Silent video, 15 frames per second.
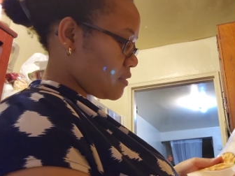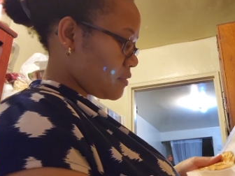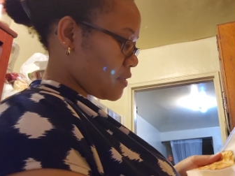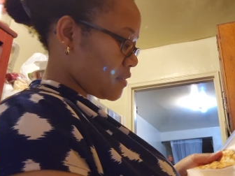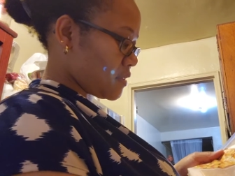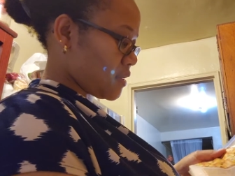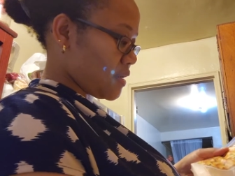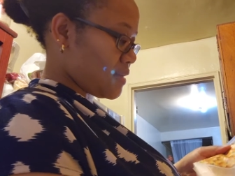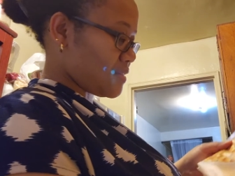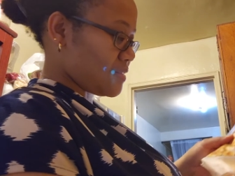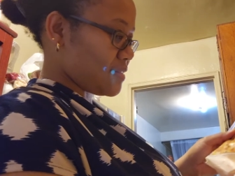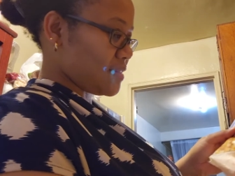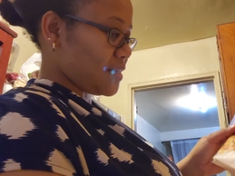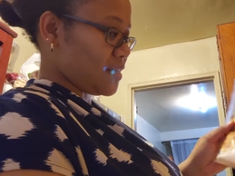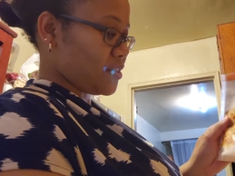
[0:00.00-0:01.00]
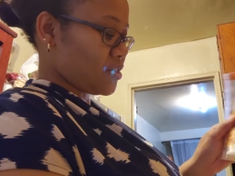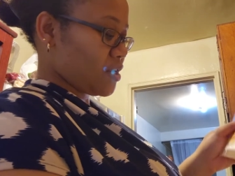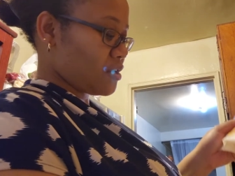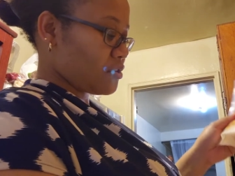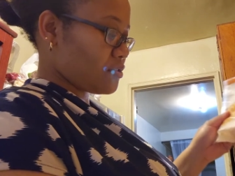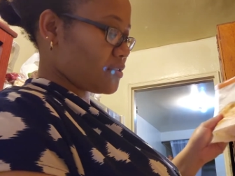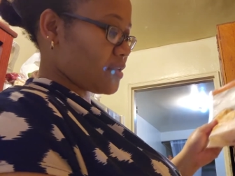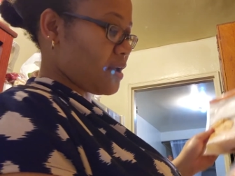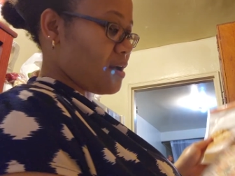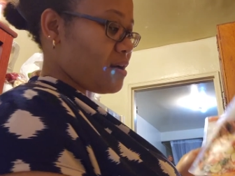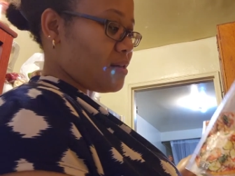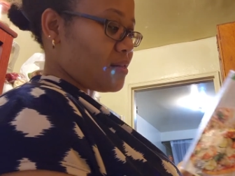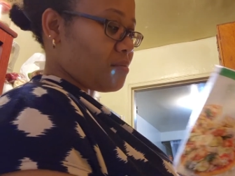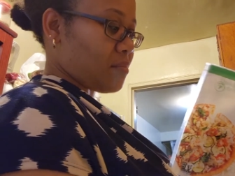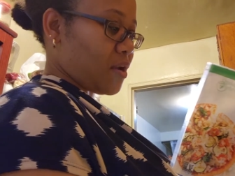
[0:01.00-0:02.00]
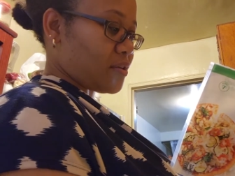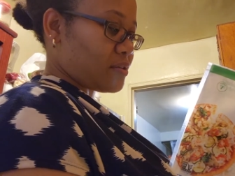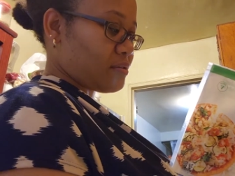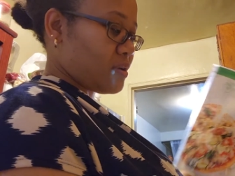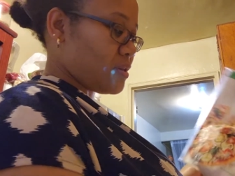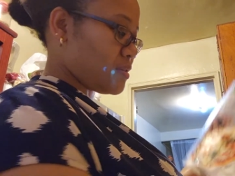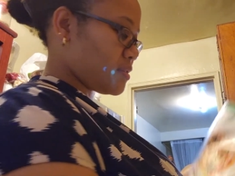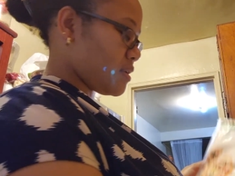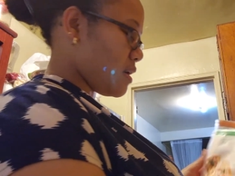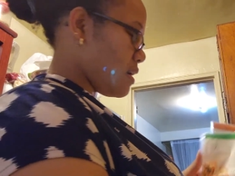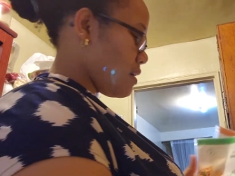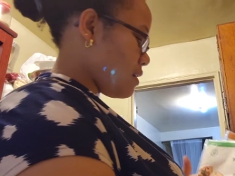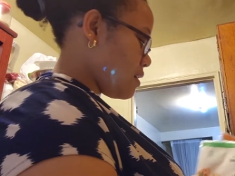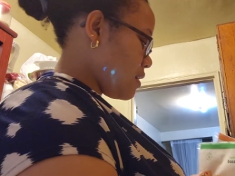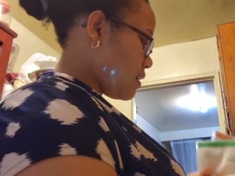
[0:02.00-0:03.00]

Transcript: So this is the cheddar style and mozzarella style.